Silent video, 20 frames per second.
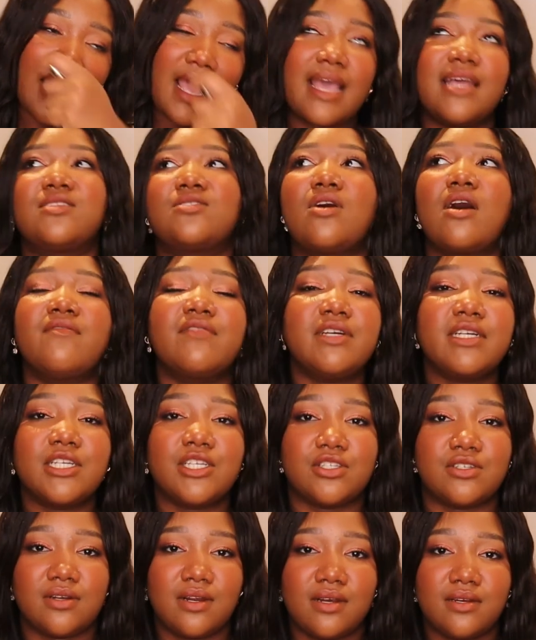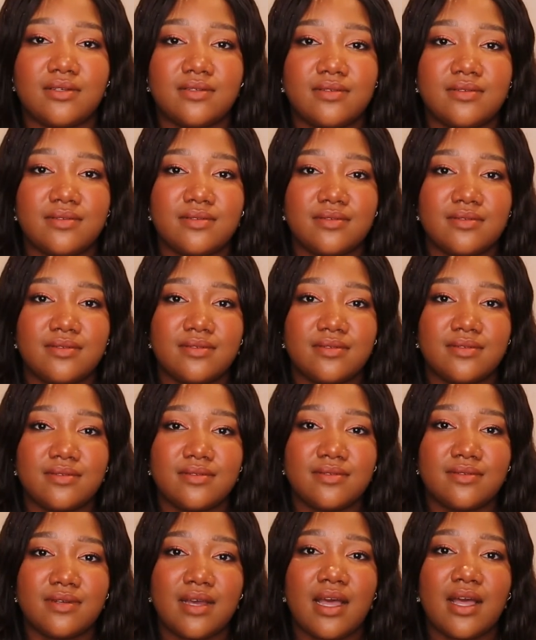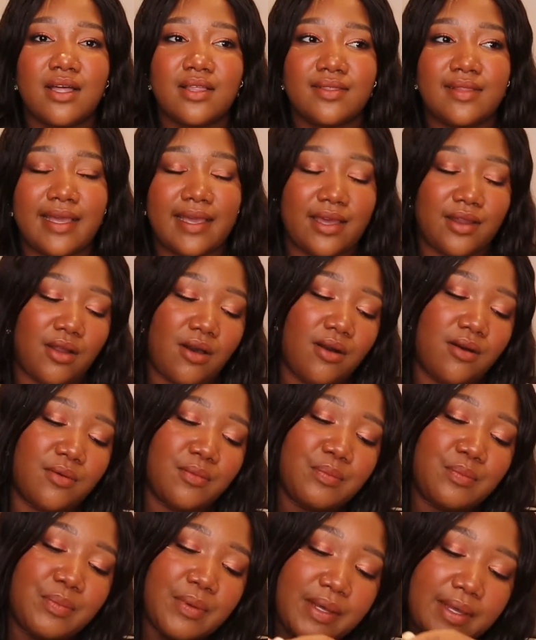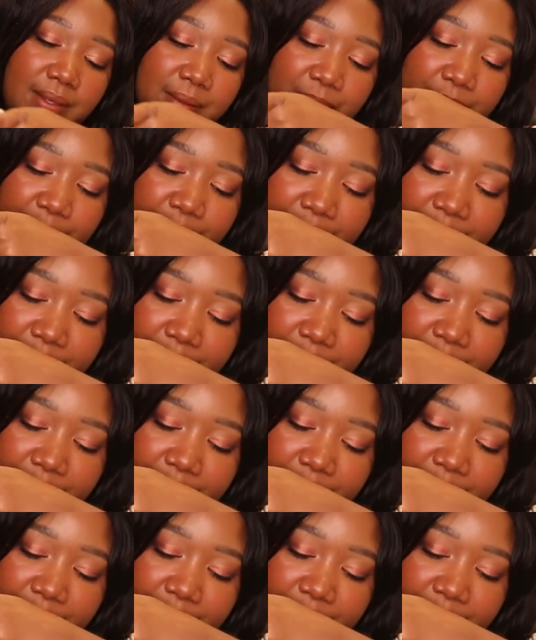It's not very strong, like at all, but